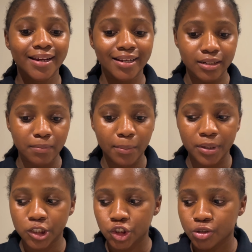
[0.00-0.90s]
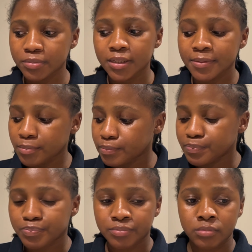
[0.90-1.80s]
clean my bedroom,
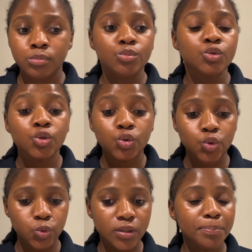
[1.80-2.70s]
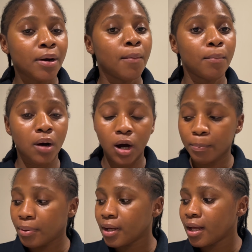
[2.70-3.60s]
sweep,
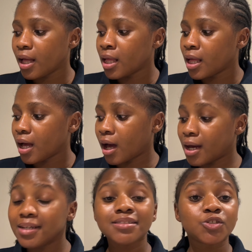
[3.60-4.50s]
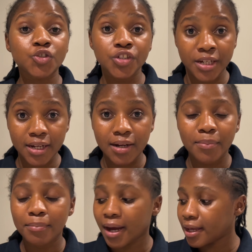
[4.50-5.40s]
mop, uh, drink
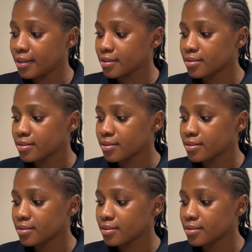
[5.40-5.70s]
my